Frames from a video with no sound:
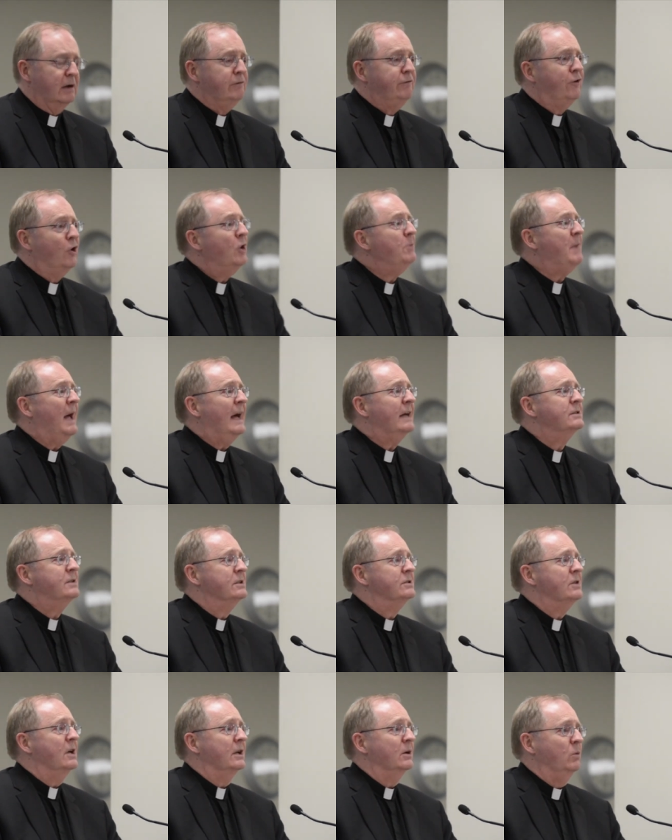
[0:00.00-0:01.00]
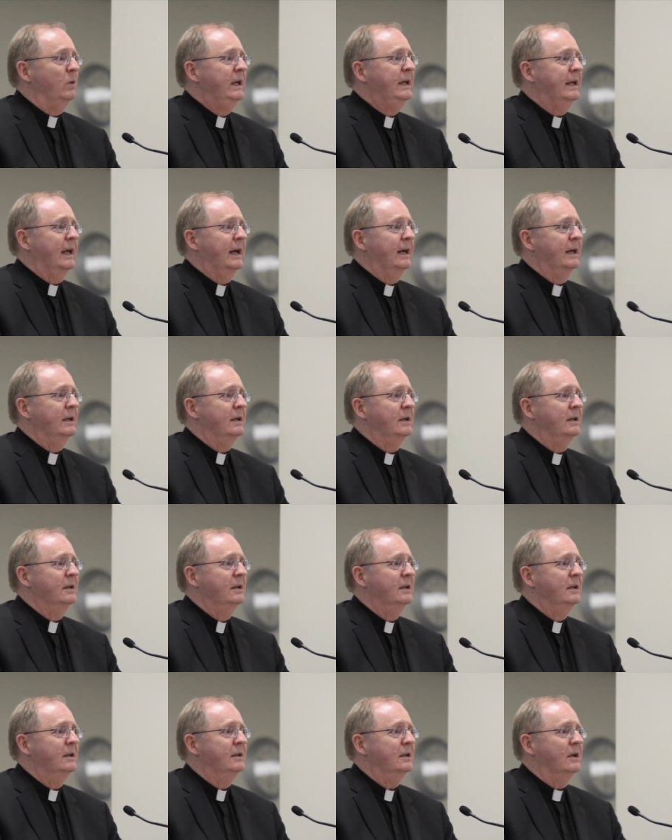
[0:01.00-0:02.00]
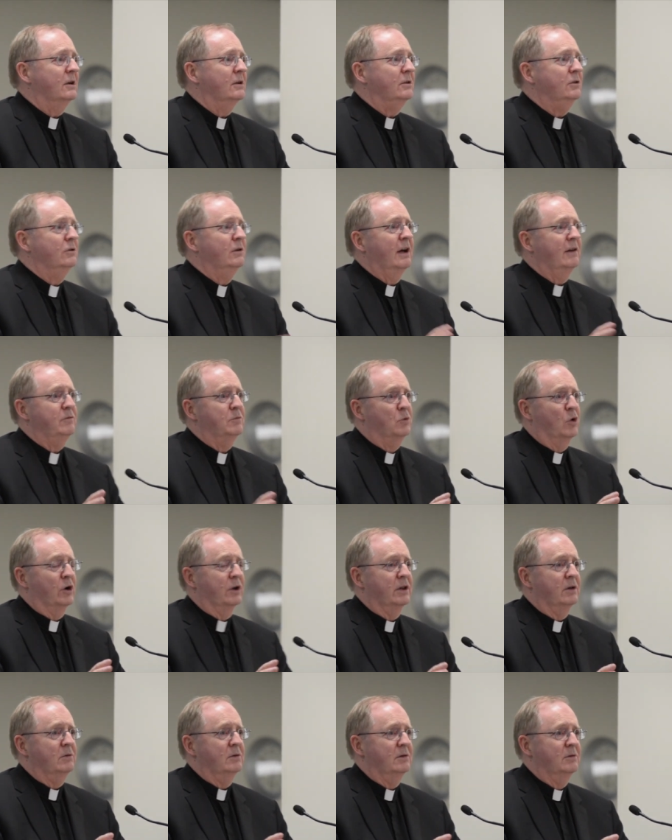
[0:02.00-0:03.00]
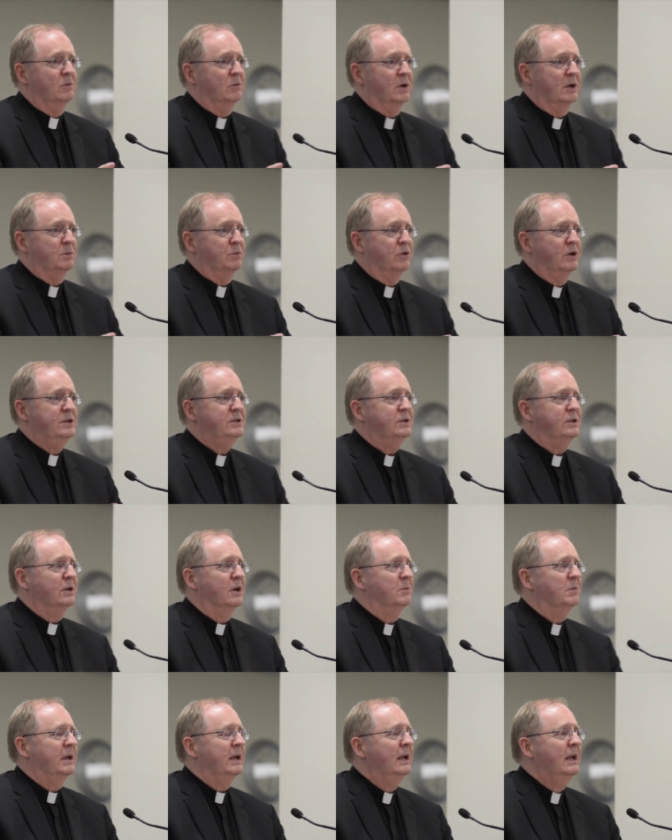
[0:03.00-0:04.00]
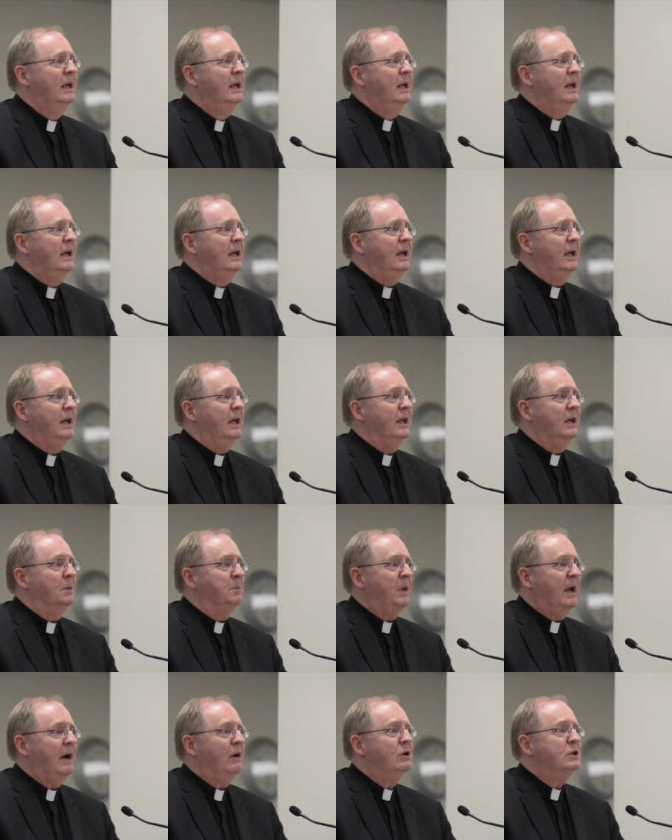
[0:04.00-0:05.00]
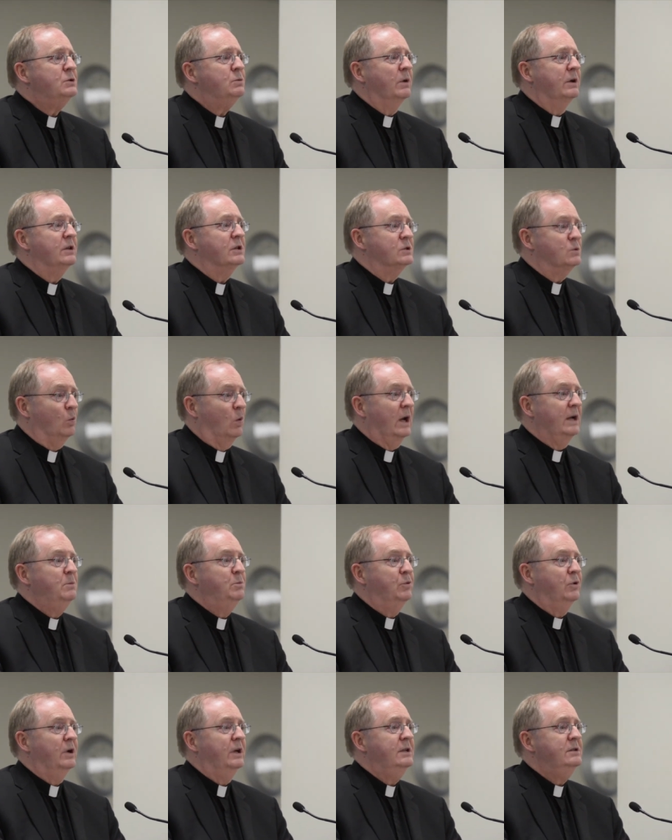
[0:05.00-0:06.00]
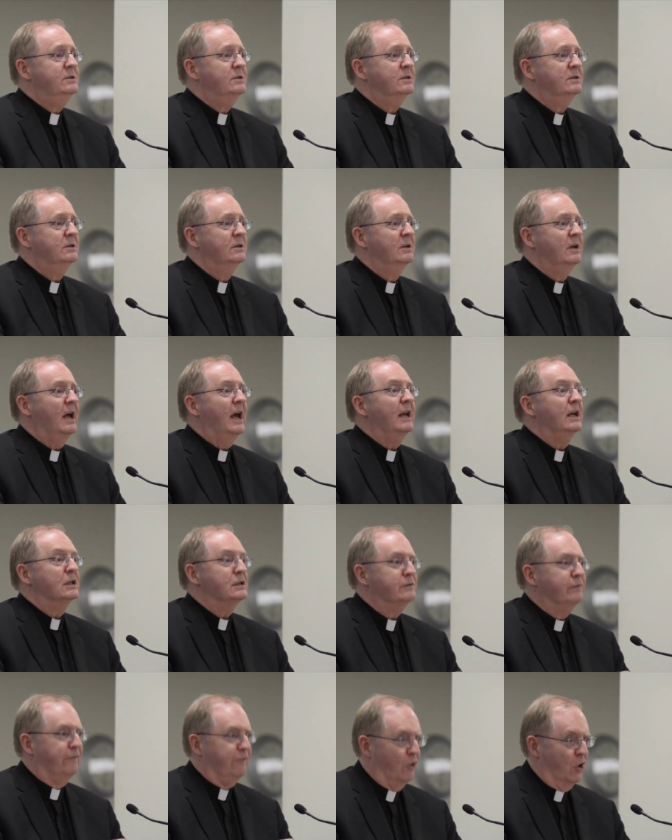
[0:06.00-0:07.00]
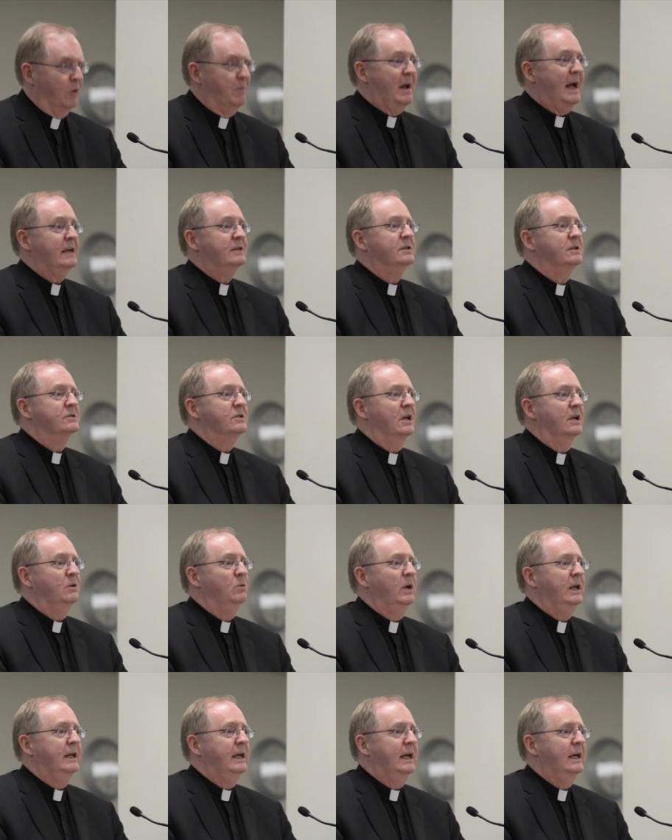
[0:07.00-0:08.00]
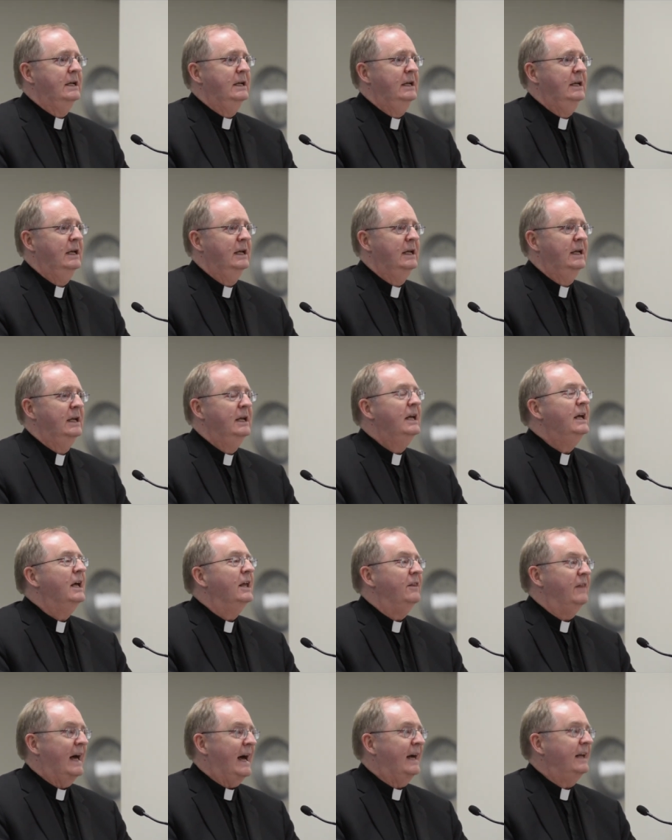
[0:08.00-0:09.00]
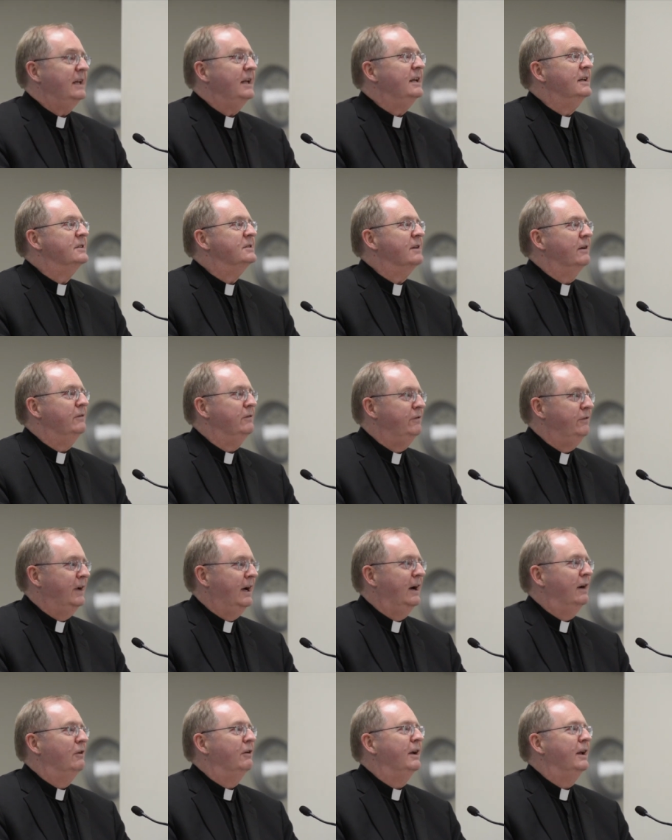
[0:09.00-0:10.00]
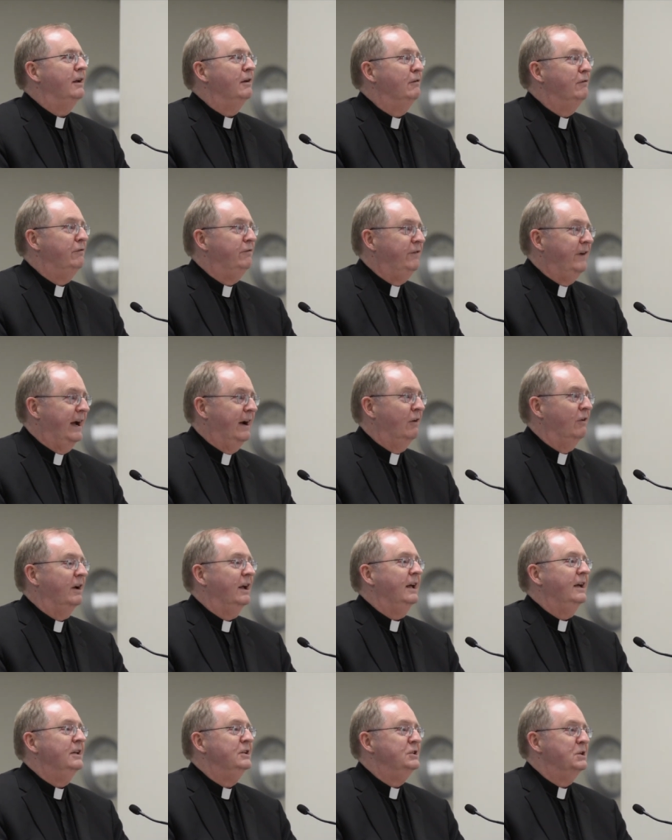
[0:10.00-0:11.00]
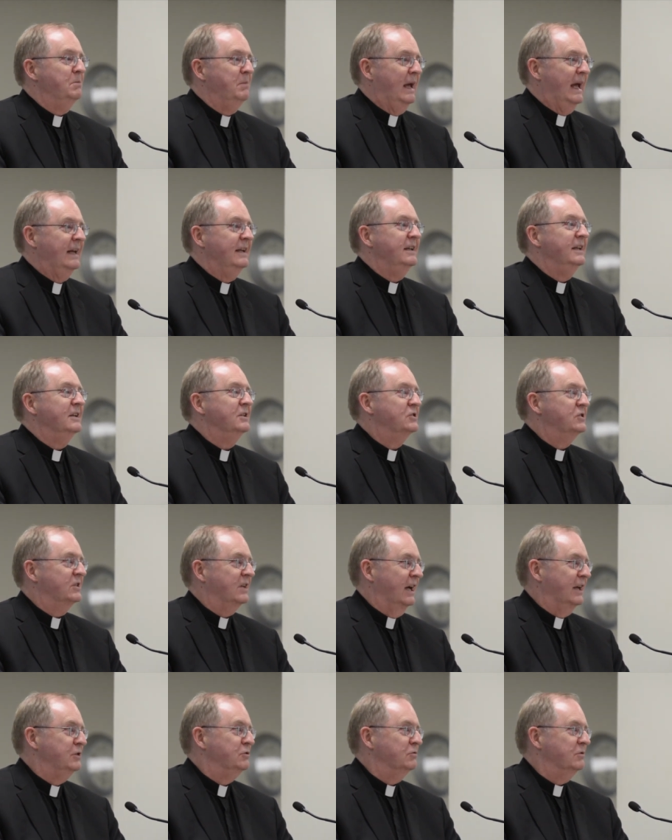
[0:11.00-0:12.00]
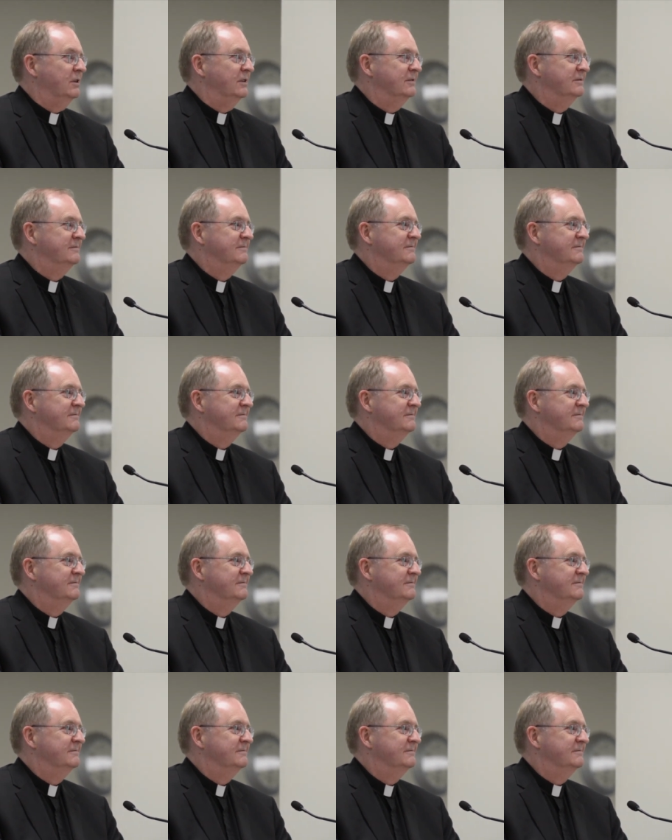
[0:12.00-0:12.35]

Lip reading: 4 Masses on a weekend, now you have more than one priest here, but in a parish where there's one priest and it's 4 Masses on a weekend, that is a very, very demanding schedule.